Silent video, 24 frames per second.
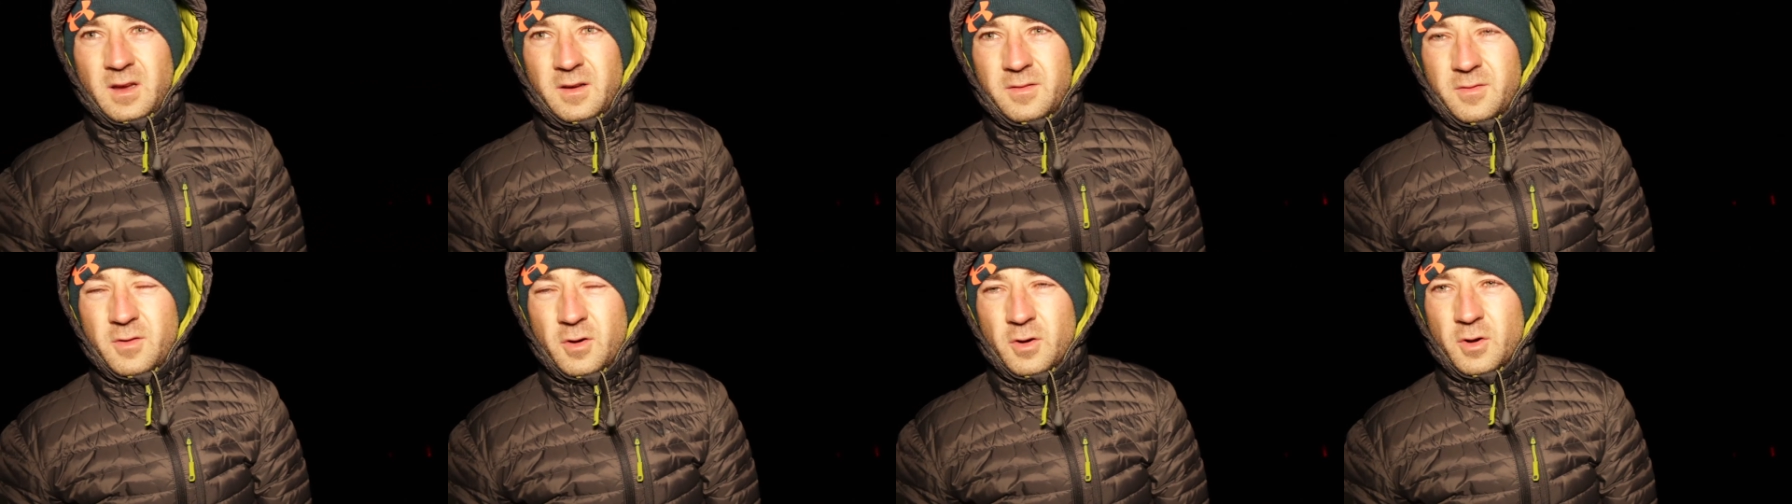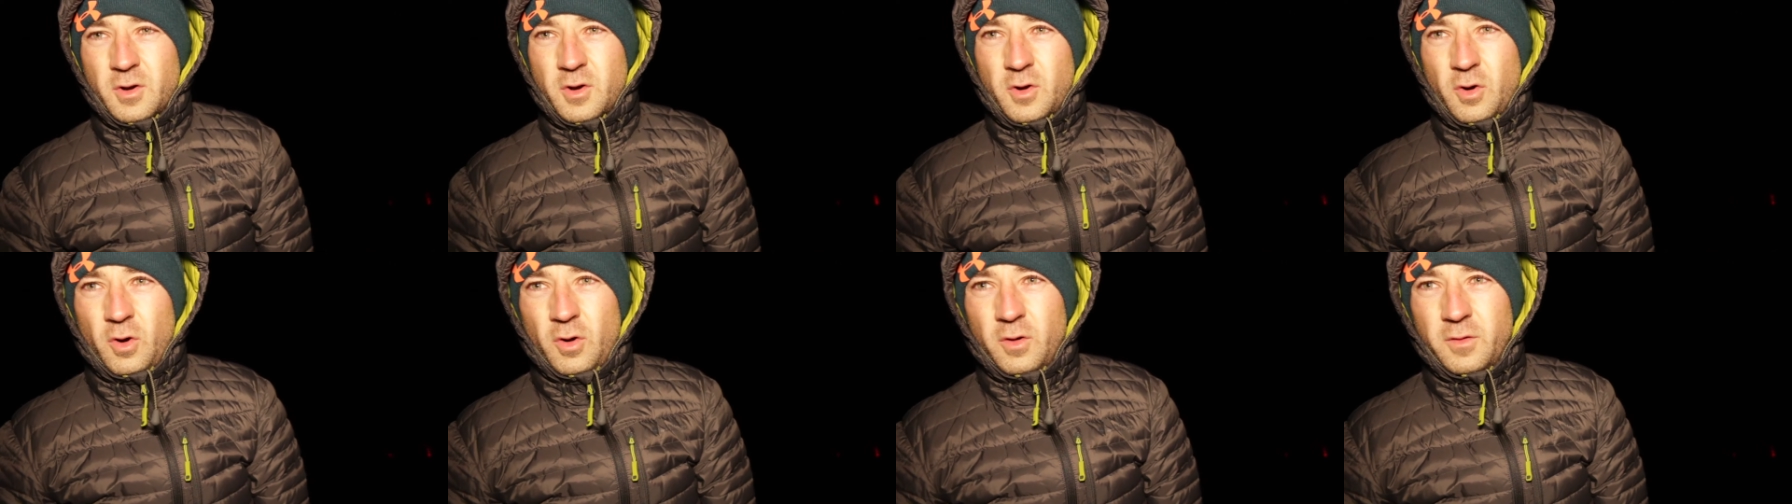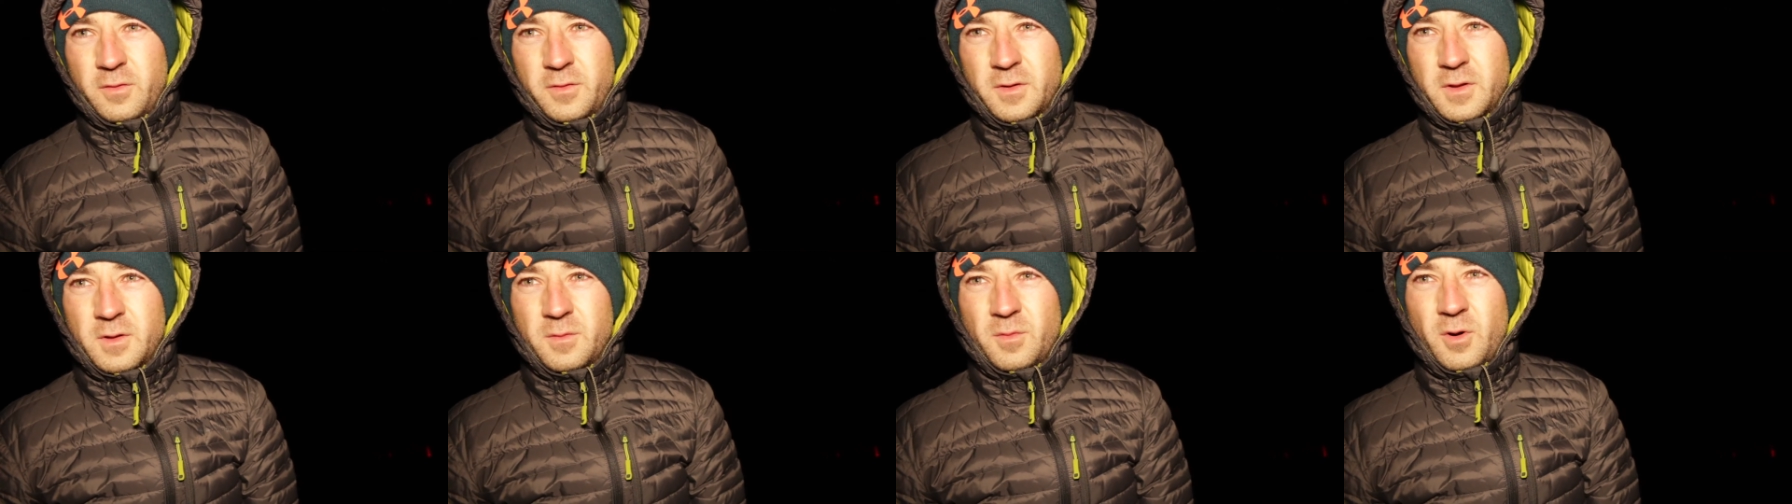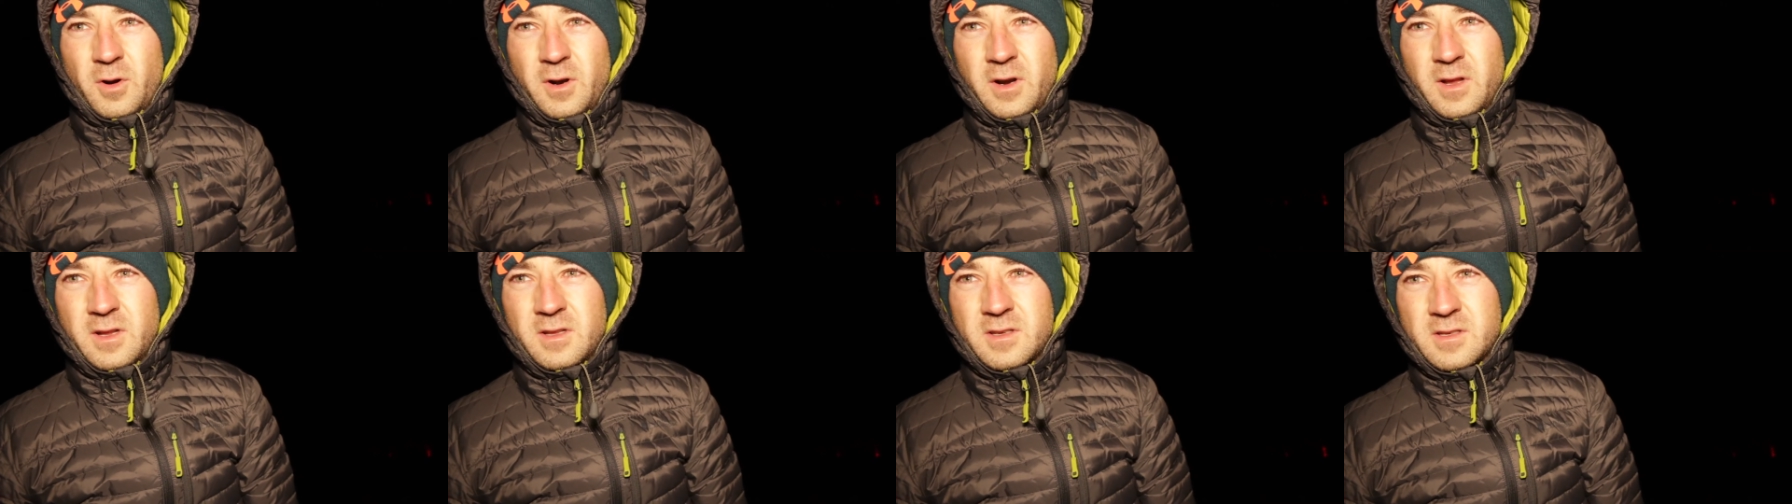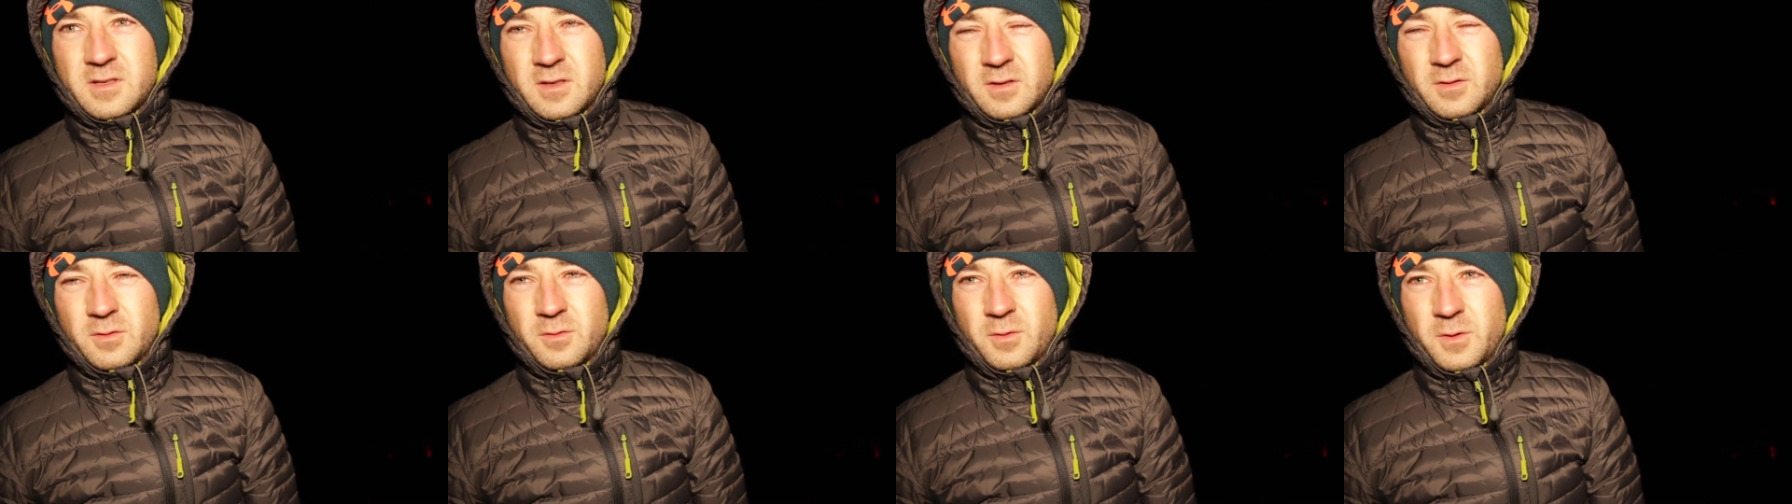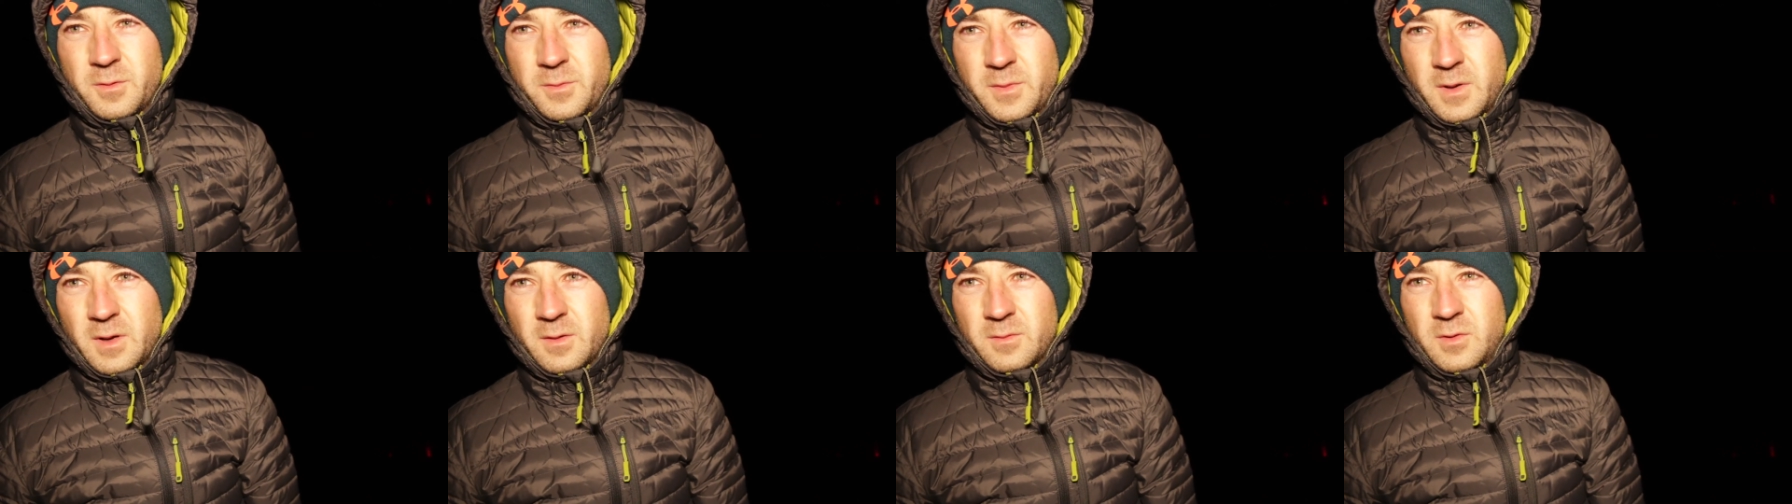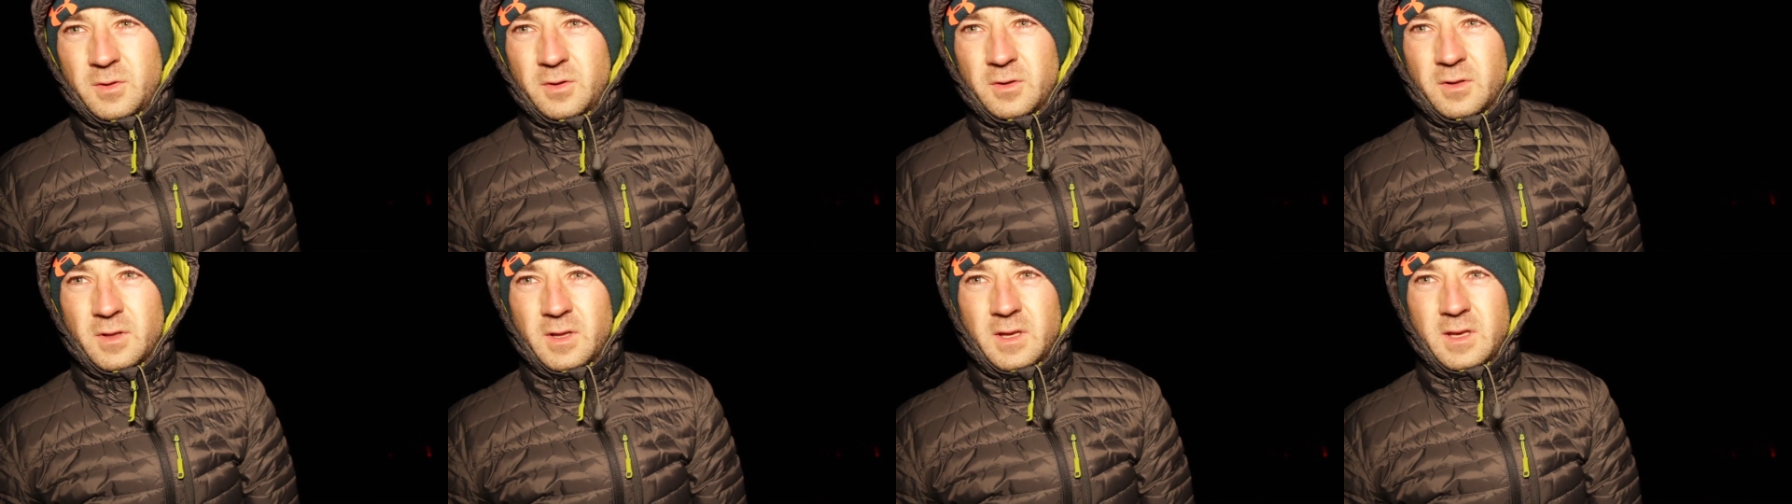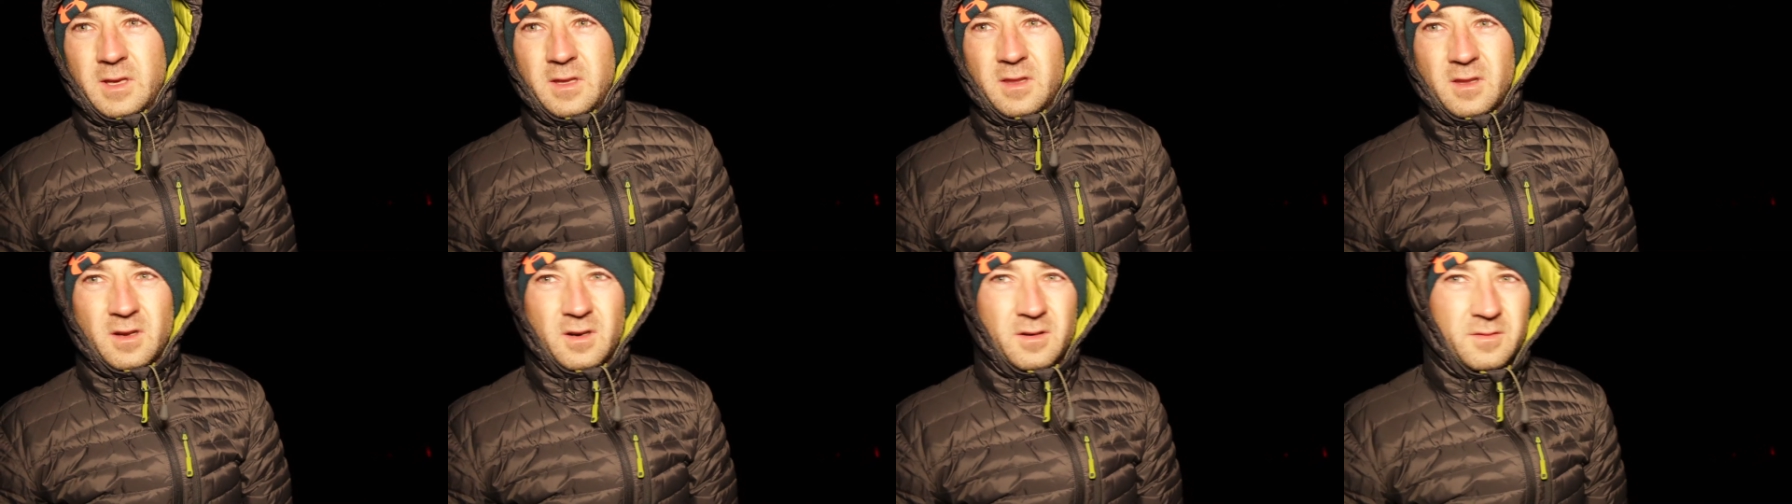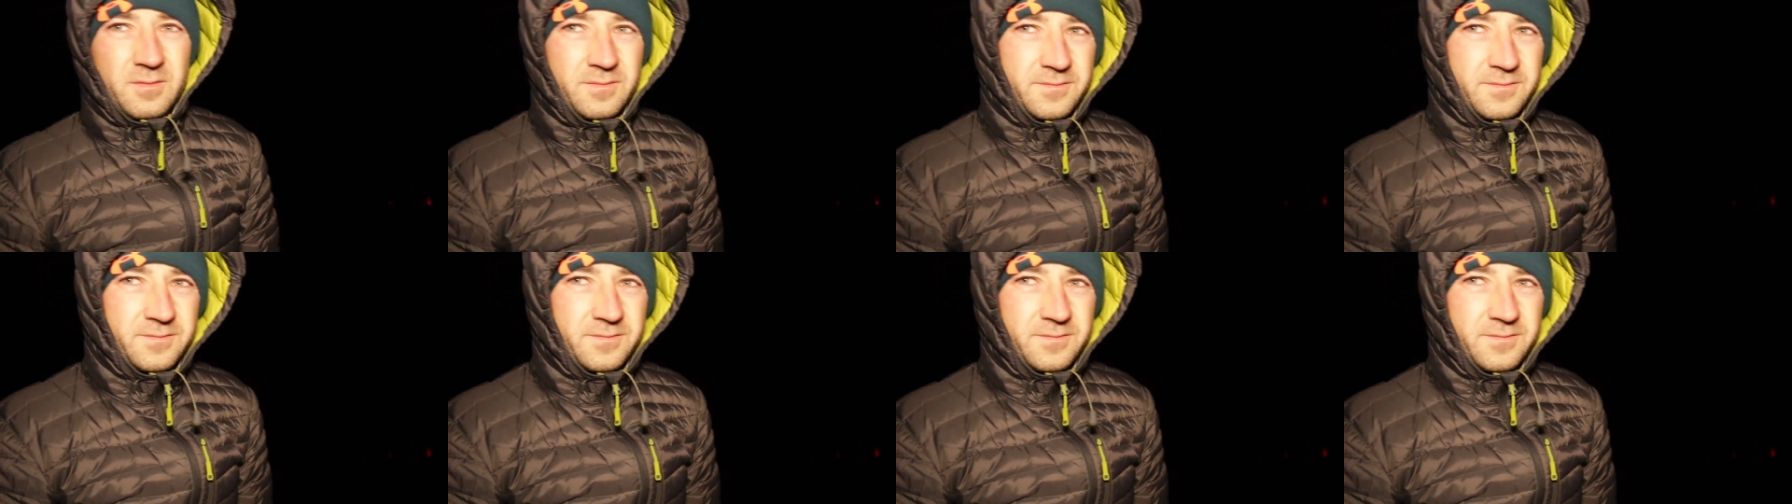I've got golf in the morning, so I don't want to be up too late either.